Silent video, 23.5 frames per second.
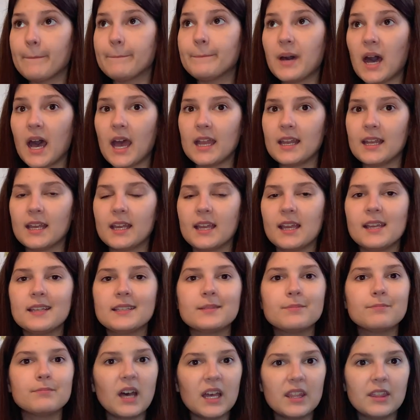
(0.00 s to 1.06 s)
but
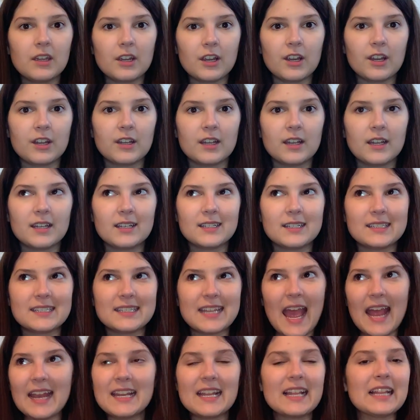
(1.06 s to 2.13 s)
his mother
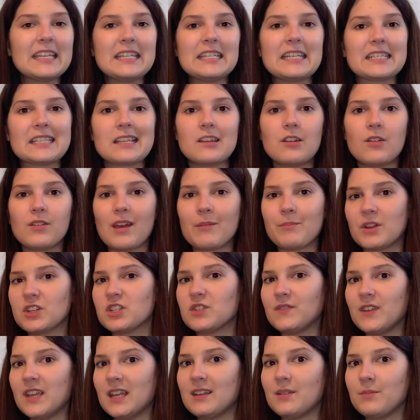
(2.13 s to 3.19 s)
technically doesn't know that
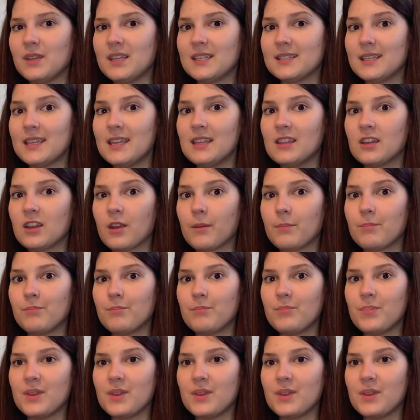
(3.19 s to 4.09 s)
much Vietnamese either